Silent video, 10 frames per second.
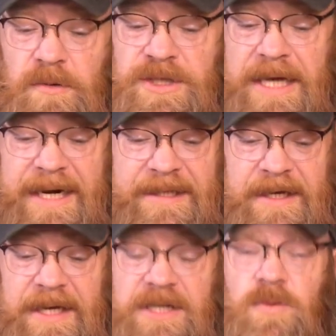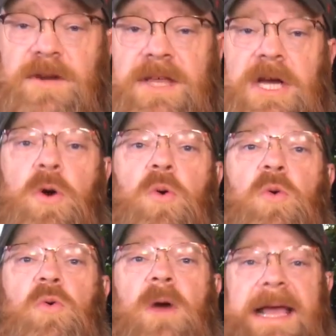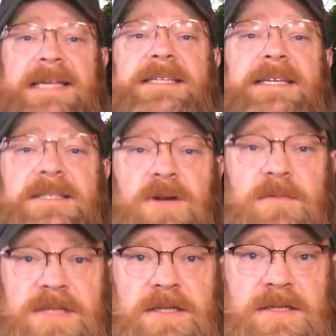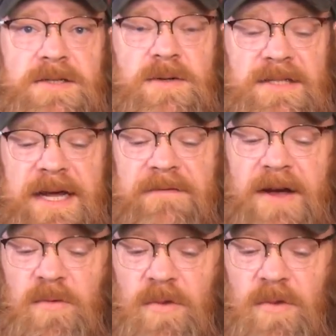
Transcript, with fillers: story, which I got to tell you is one of the craziest armed citizen stories that I've